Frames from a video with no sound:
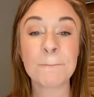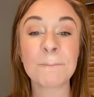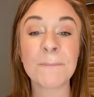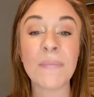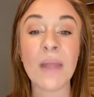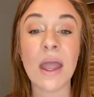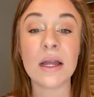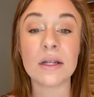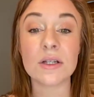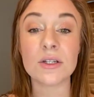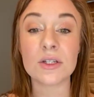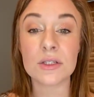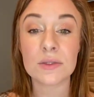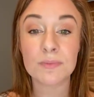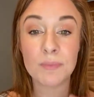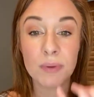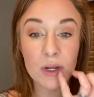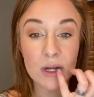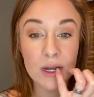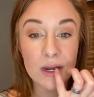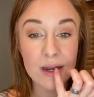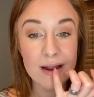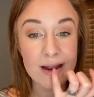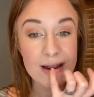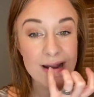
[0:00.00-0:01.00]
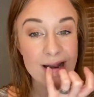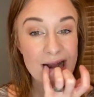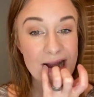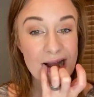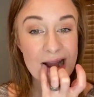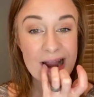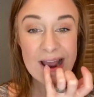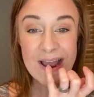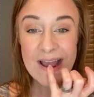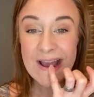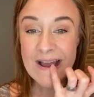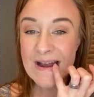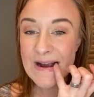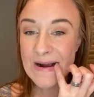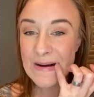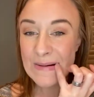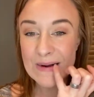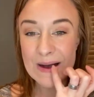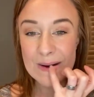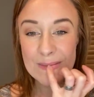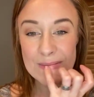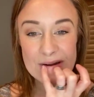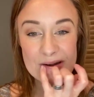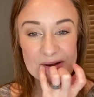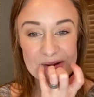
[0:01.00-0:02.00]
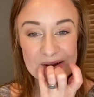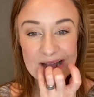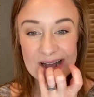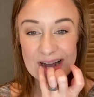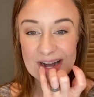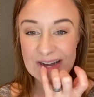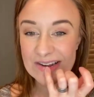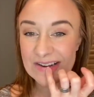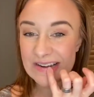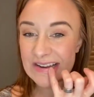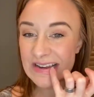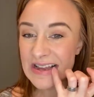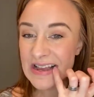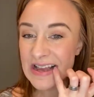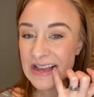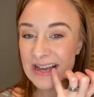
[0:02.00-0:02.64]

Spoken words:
And just put it in there, rub it around.